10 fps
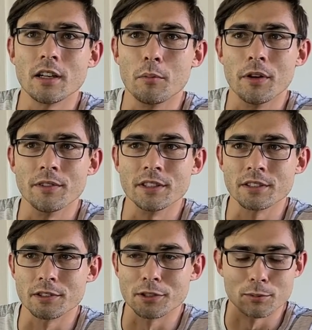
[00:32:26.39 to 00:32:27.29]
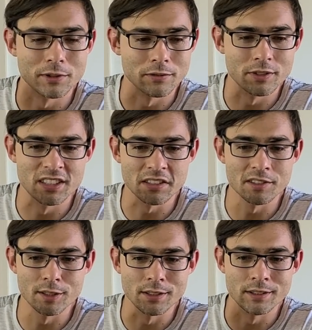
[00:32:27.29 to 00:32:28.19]
above this in terms of
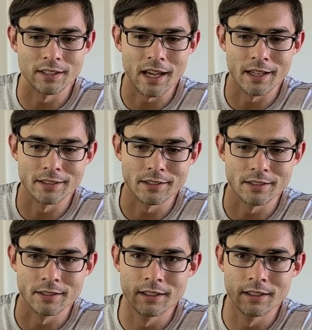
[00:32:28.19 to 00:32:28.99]
succeeds as